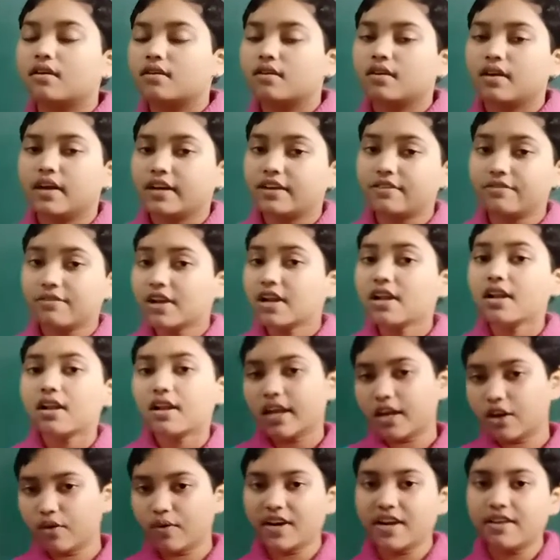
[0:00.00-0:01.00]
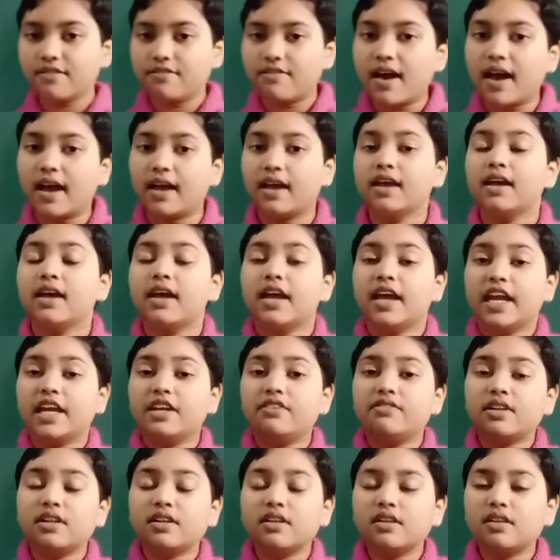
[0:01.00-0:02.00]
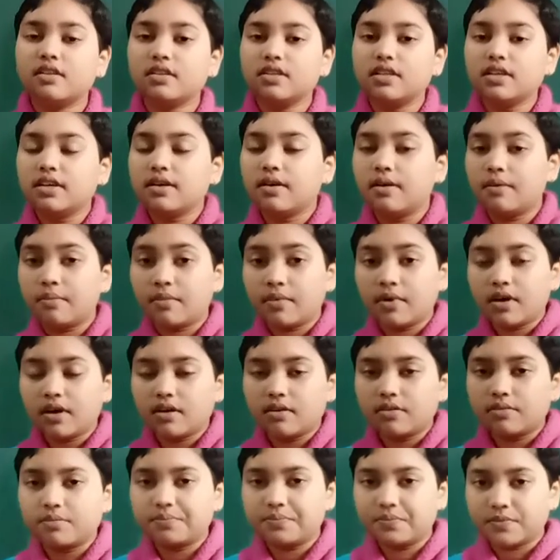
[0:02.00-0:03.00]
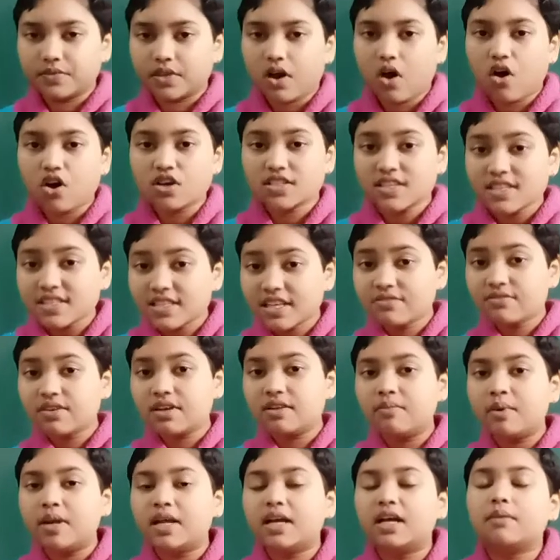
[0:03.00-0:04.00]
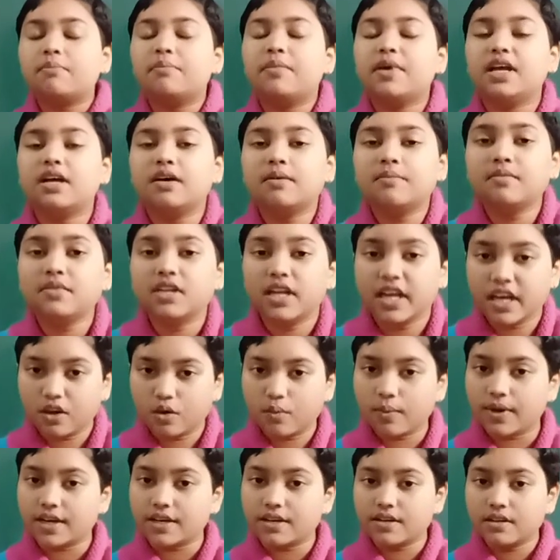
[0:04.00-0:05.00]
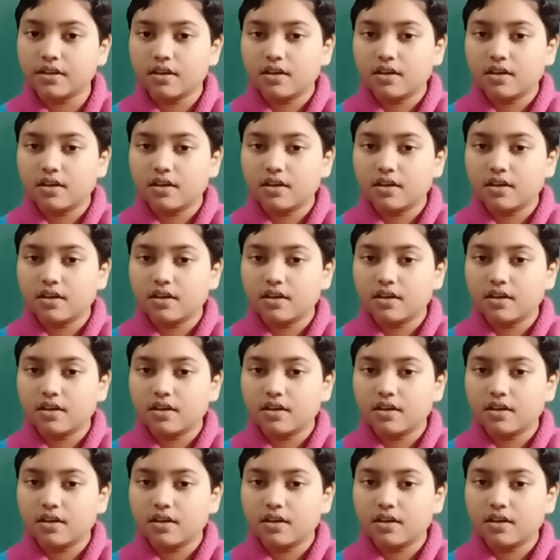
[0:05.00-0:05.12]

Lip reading: It will liquidify. It will the oxygen will become liquid.